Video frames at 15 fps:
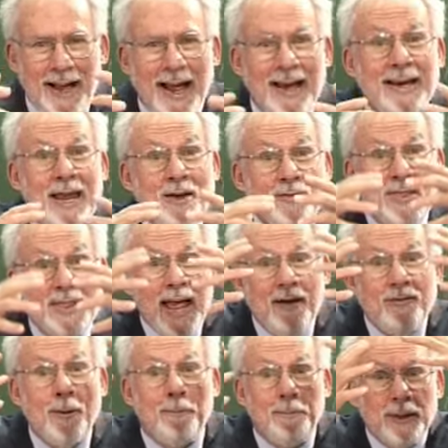and even they
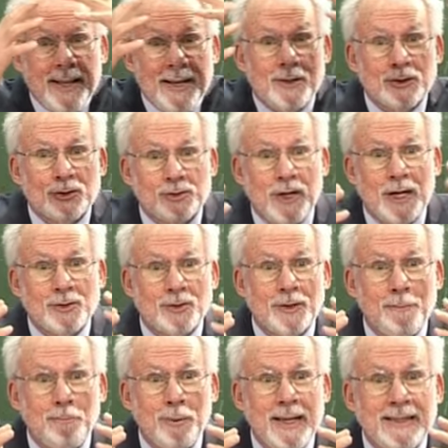have the political structure
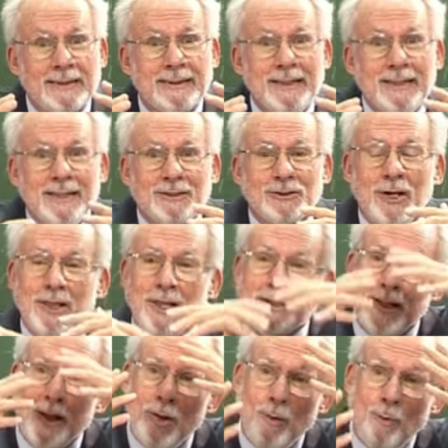in place so
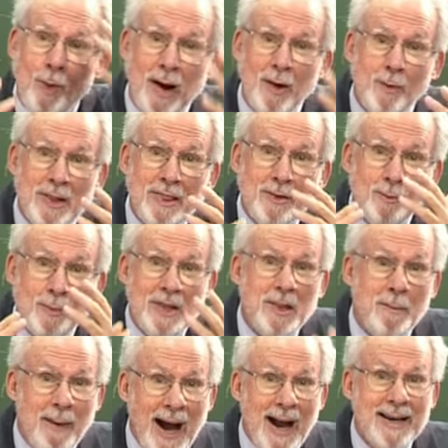that then when
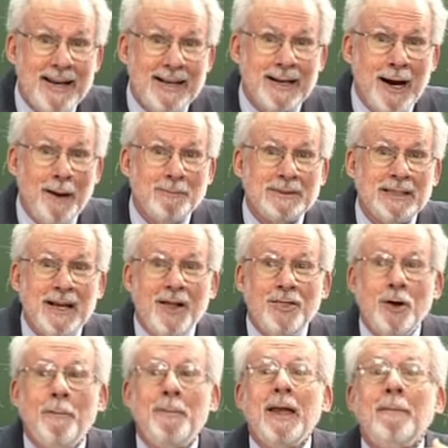the Mahdi comes,
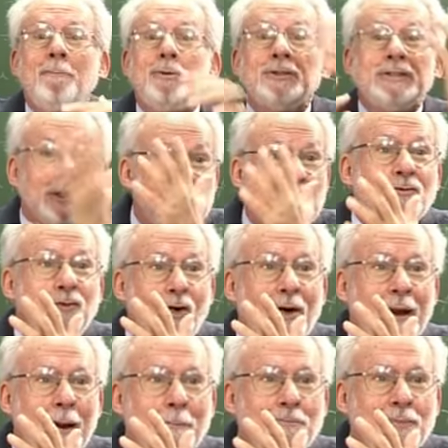there'll be a position
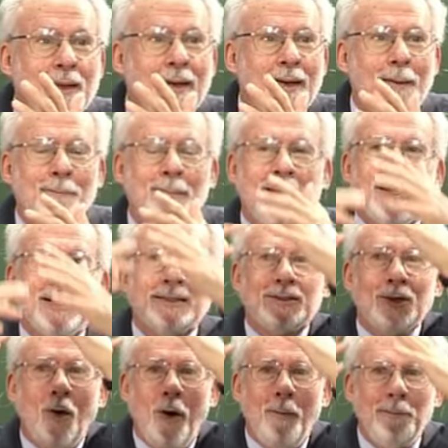for him, because
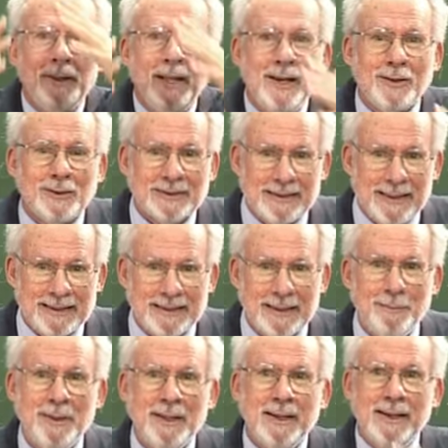the whole political
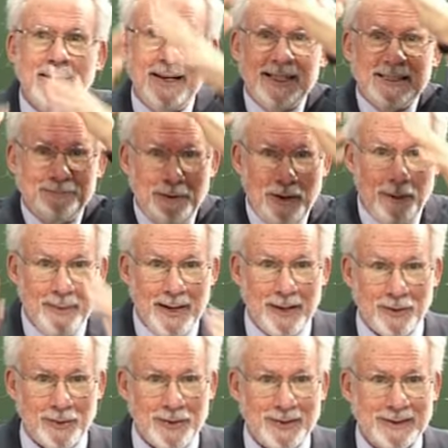system is
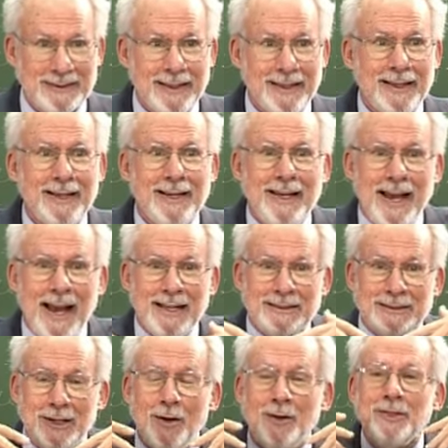pyramidical, you see. And
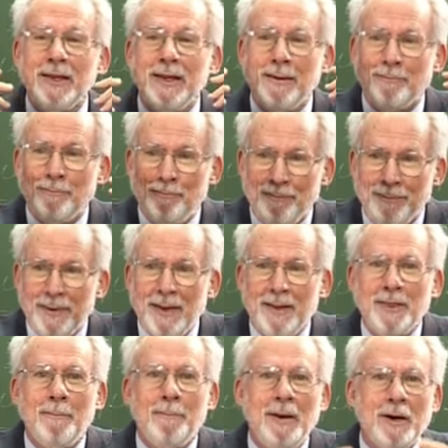so the
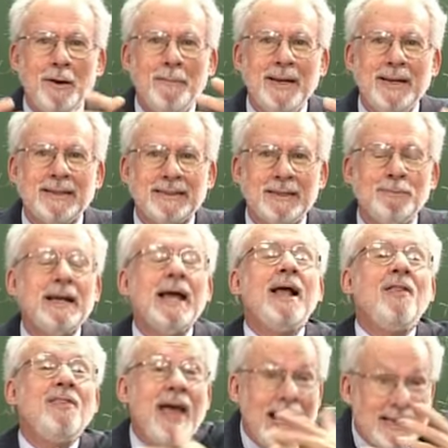pyramid is in place.
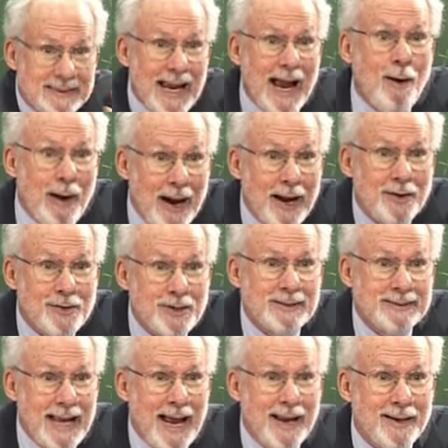That's how I
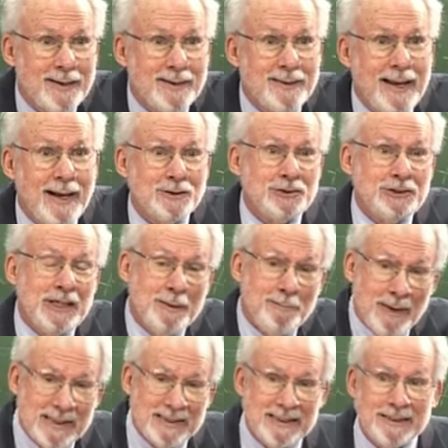understand it. Now, Shia
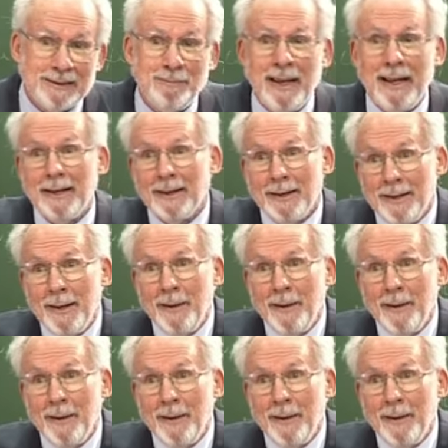Muslims may